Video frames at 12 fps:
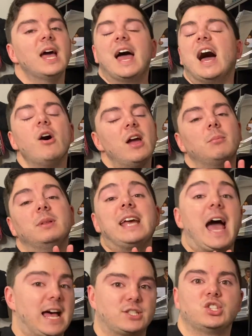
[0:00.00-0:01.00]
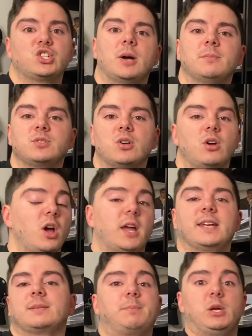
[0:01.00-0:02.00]
How Emily hasn't jumped her
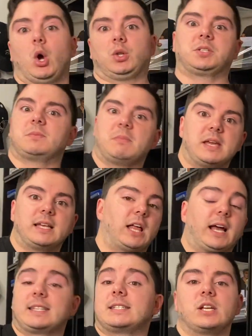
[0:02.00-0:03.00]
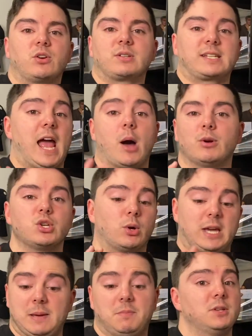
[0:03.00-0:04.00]
is beyond me. Like, seriously, how are y'all
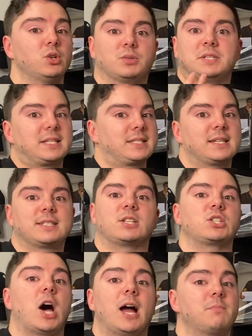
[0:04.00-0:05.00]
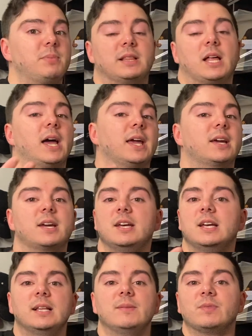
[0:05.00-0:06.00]
keeping your distance? Because I'd be like,
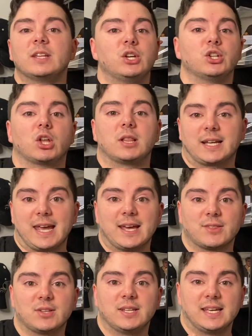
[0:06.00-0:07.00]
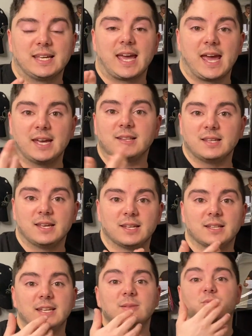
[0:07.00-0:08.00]
you know, like Anthony and Kate
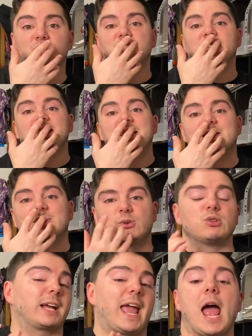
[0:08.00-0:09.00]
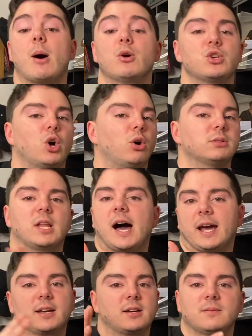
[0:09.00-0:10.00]
in, in Bridgerton season two. Like, how are y'all,
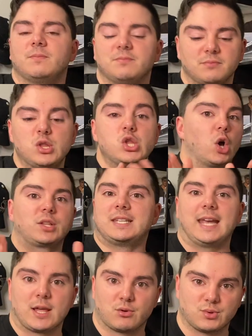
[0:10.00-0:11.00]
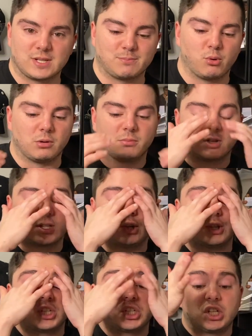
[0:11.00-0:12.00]
like, not together at this point? Because
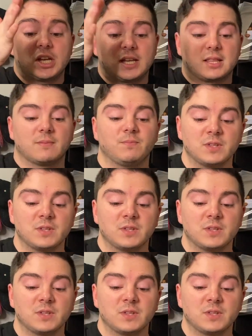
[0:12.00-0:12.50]
holy shit.